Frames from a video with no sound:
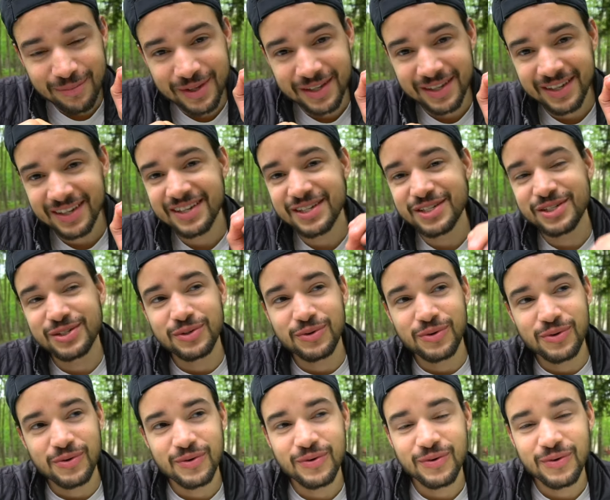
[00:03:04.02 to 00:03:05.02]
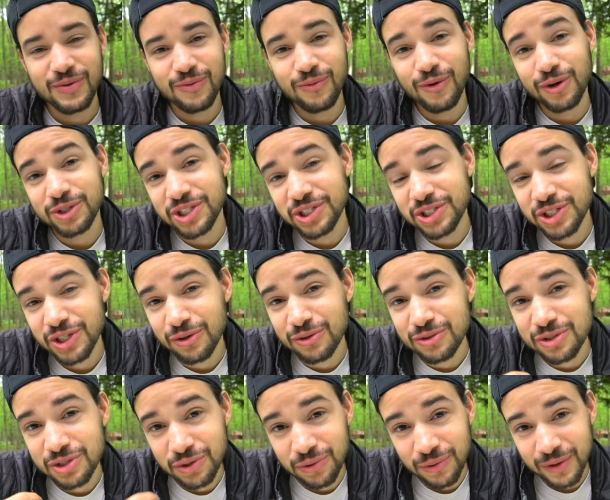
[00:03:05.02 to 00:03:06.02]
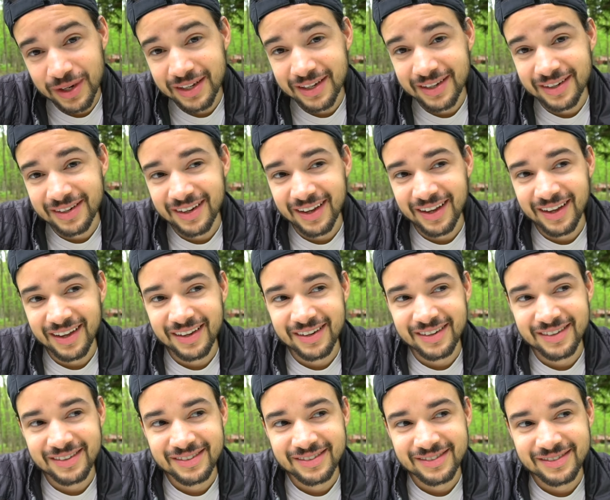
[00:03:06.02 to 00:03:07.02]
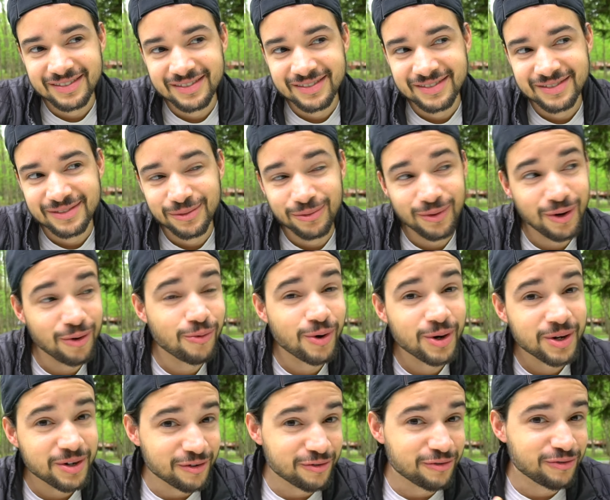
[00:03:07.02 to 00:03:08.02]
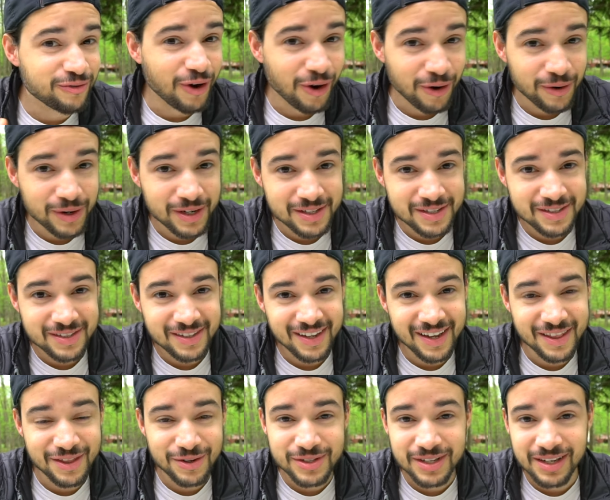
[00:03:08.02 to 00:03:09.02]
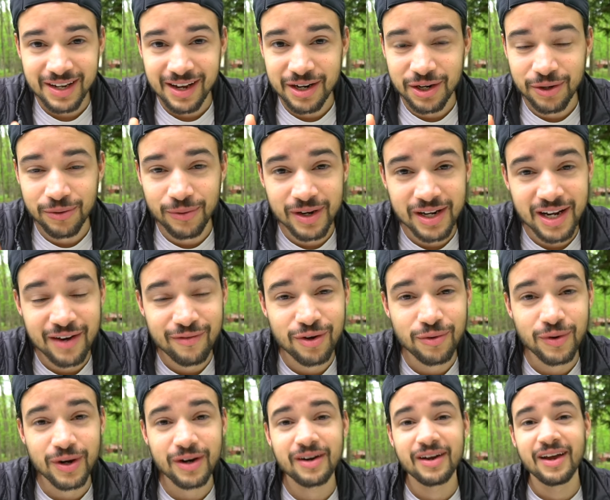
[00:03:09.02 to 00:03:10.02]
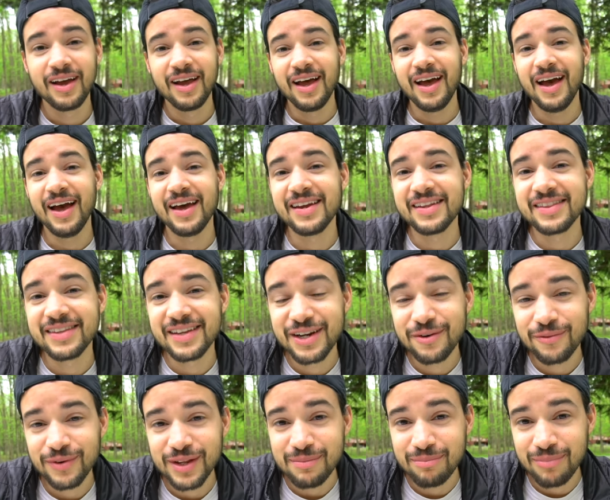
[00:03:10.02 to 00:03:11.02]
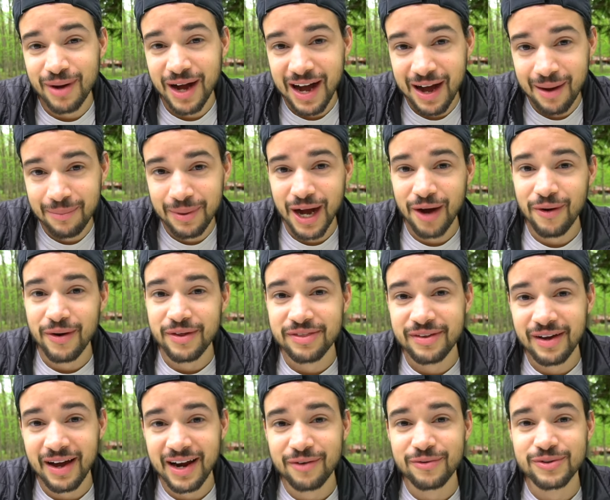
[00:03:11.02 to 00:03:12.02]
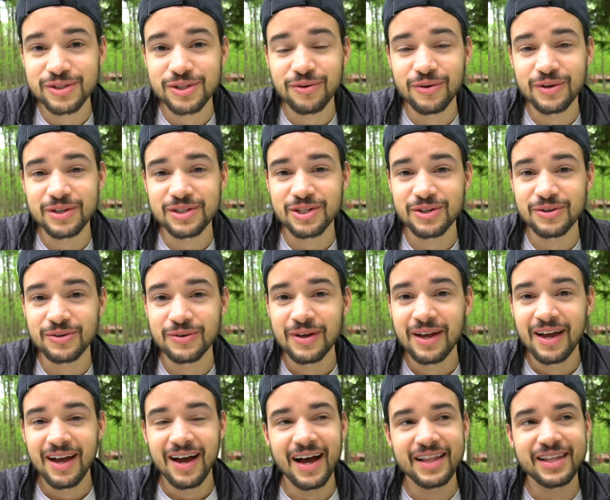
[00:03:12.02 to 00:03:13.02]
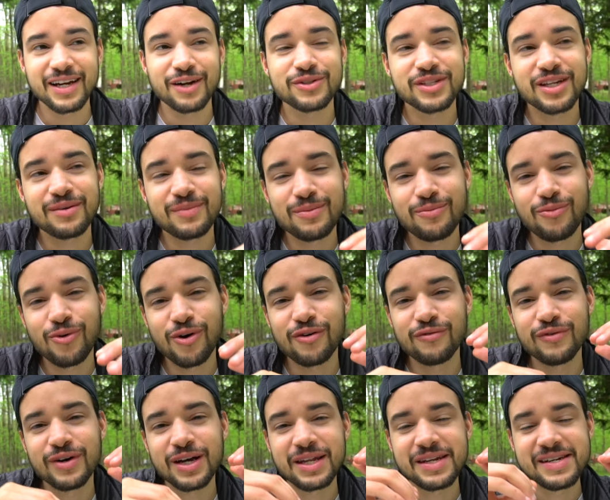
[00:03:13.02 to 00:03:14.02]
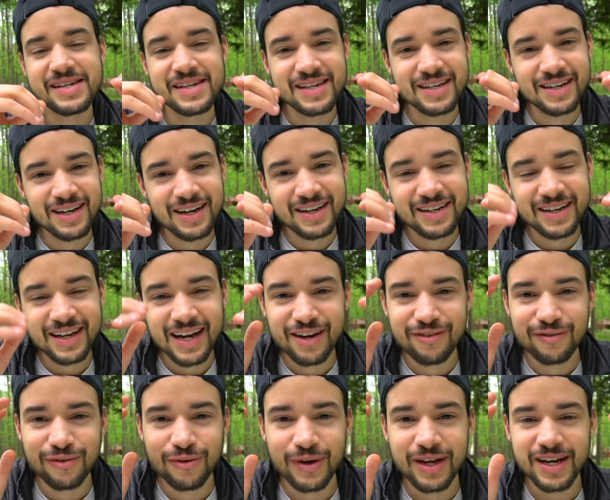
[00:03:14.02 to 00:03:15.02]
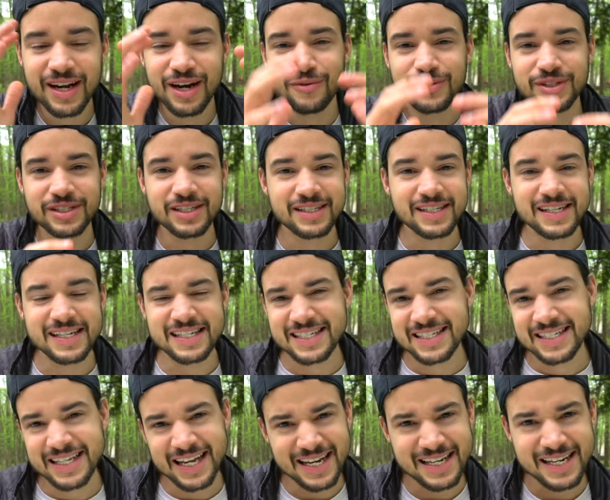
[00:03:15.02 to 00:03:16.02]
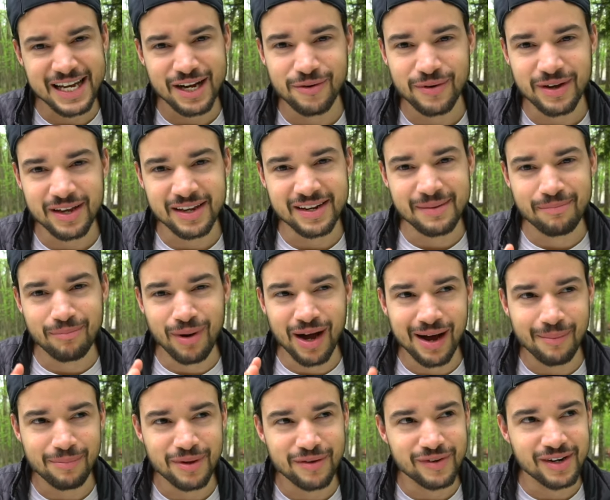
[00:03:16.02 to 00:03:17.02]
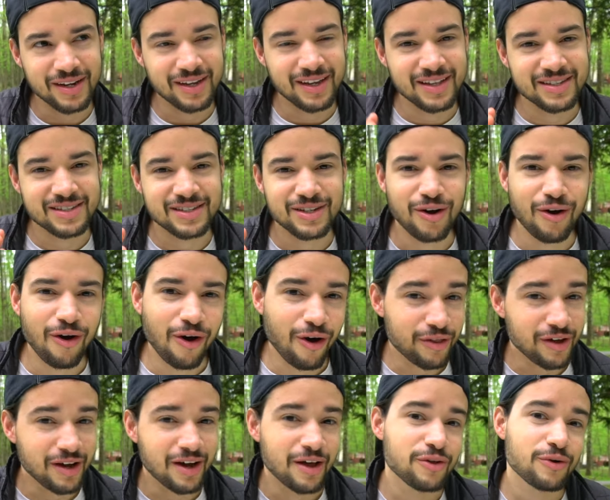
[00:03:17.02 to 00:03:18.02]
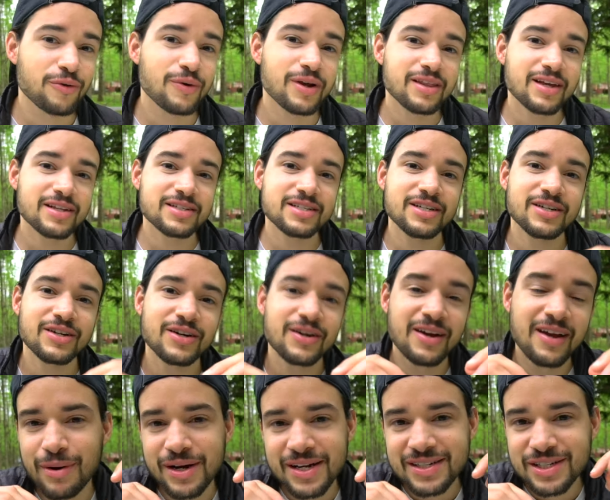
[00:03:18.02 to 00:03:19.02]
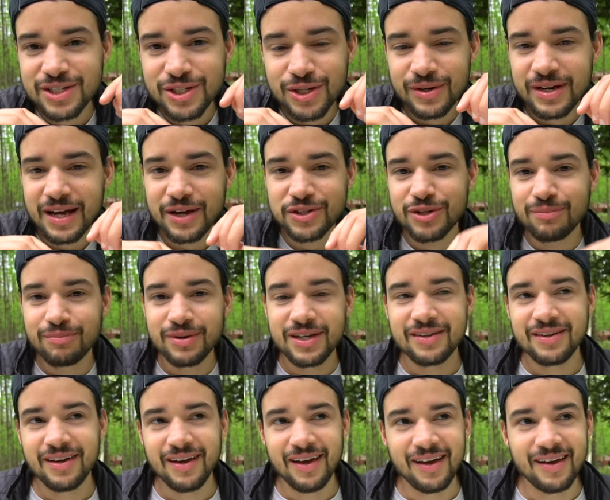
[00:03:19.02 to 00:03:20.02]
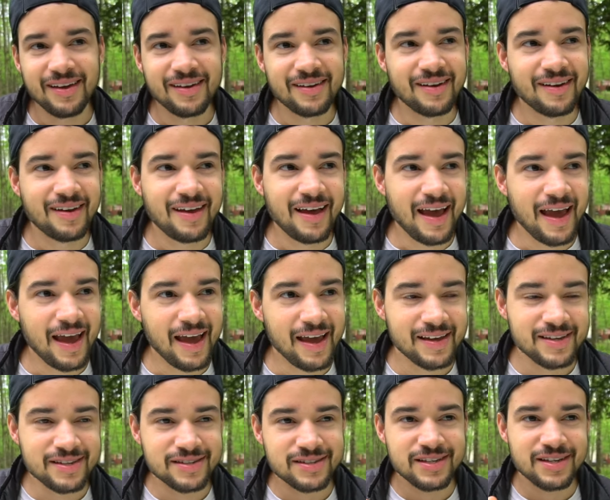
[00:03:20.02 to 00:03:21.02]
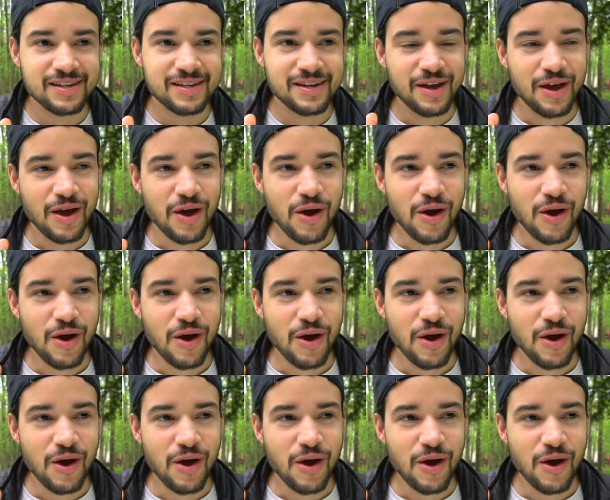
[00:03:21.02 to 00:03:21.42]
because, well, she chose green and, well, we're in a forest and there's a lot of green everywhere and it didn't really pop how I thought I was going to. I thought it was gonna be more of a neon kind of green and it was just gonna stand out and pop even against all the other green that's here. But it just turned out to be a hazy,